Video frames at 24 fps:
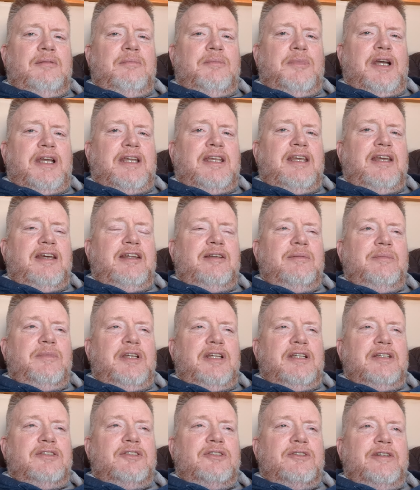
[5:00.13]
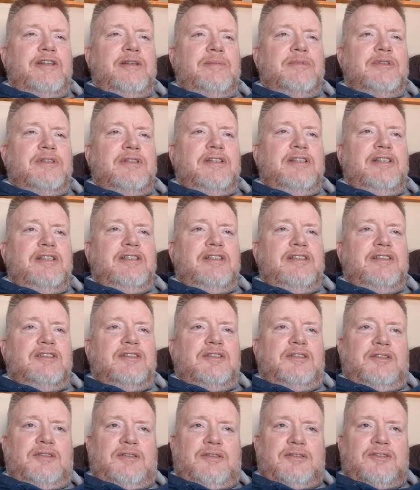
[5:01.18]
my ketamine treatment, he's
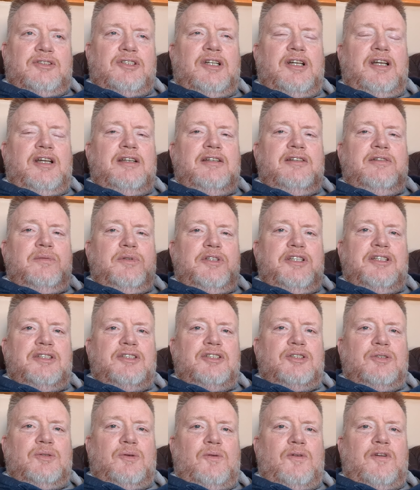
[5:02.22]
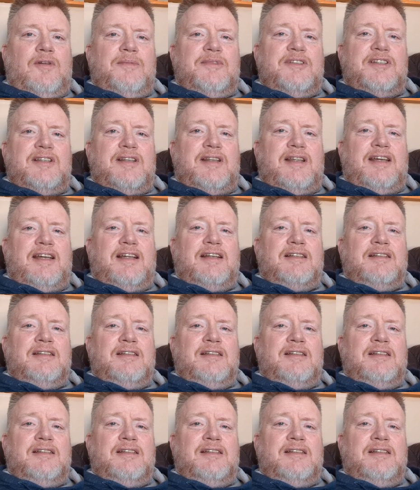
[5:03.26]
still trying to reassure me that